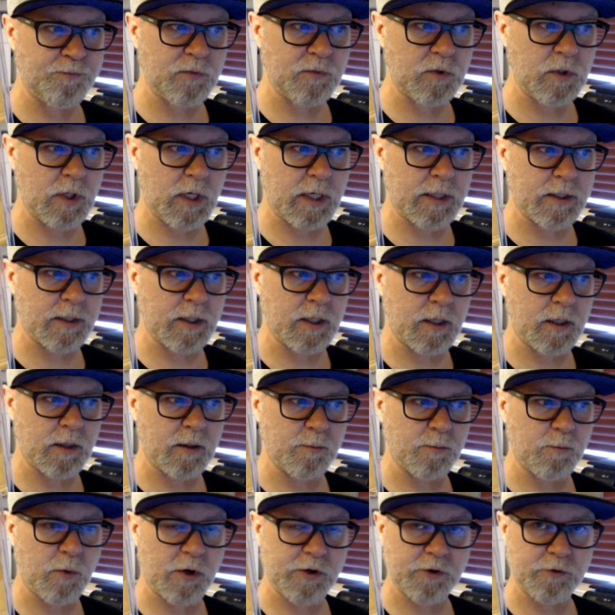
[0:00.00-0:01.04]

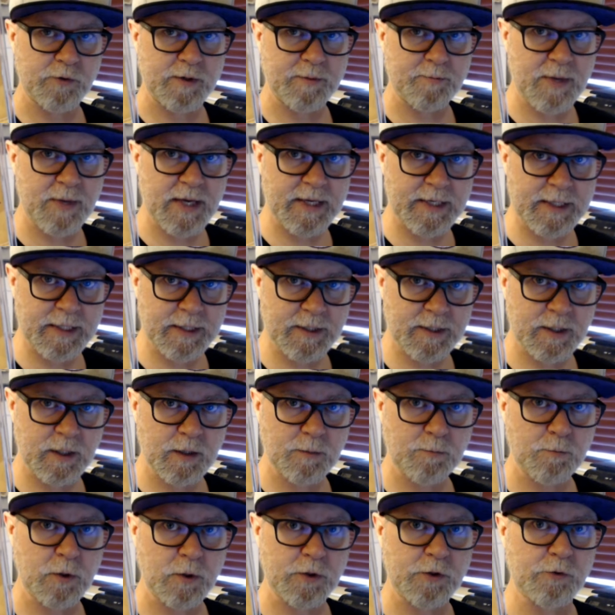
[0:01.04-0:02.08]
Marguerite Bennett,
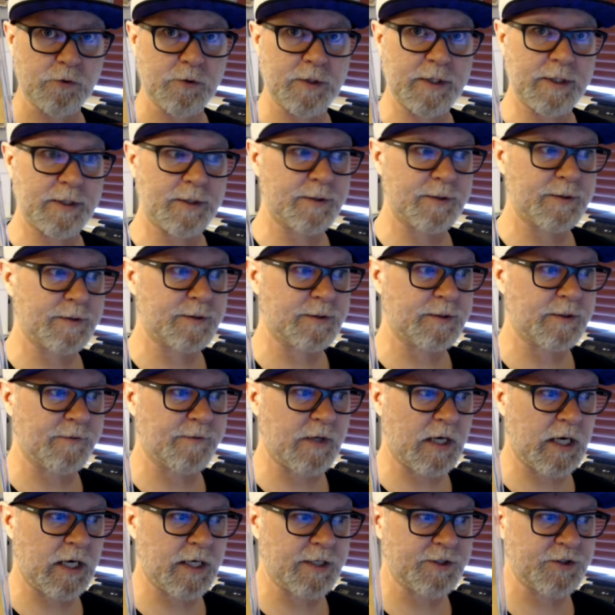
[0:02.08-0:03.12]
Marguerite
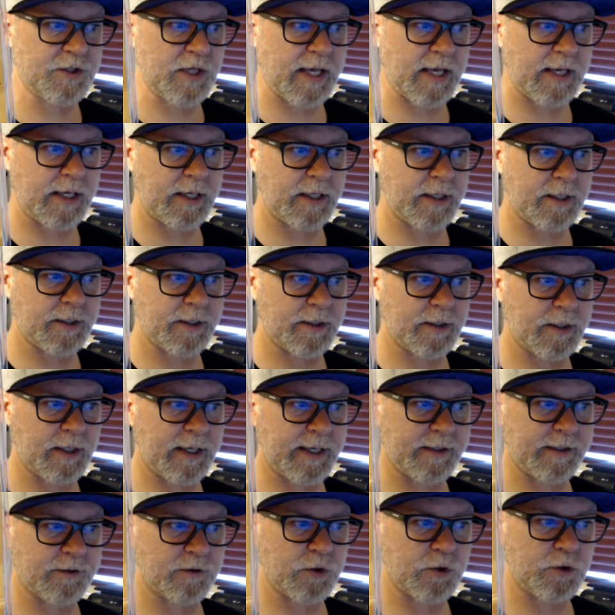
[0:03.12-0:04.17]
Sauvage, and
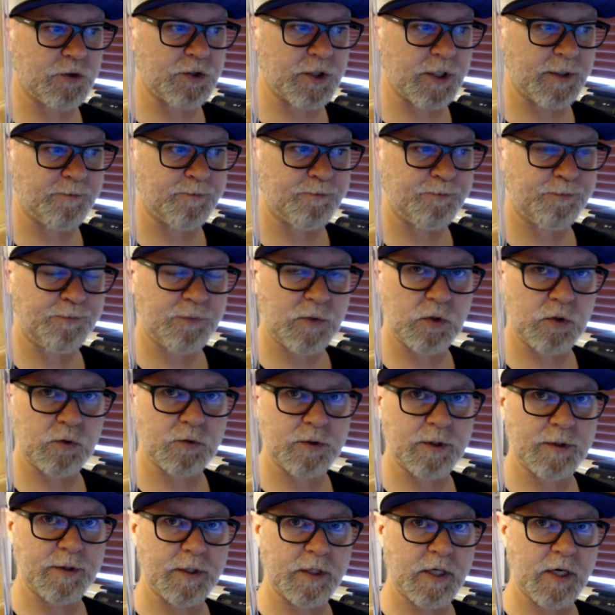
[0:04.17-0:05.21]
Aunt Lucia, who
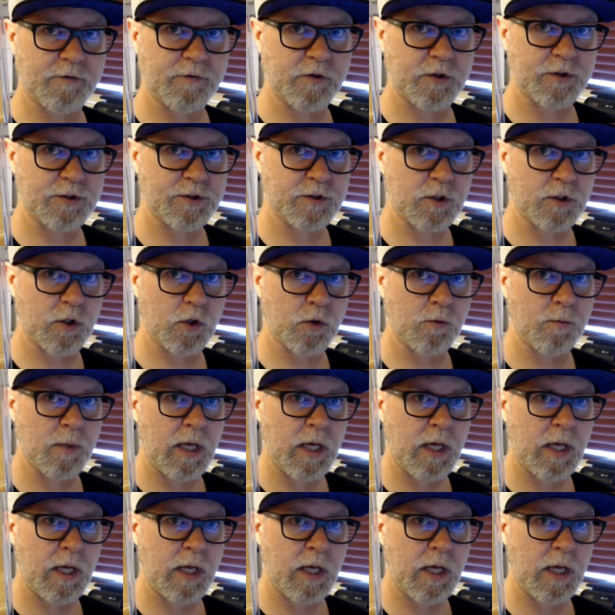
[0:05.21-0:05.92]
did the cover. So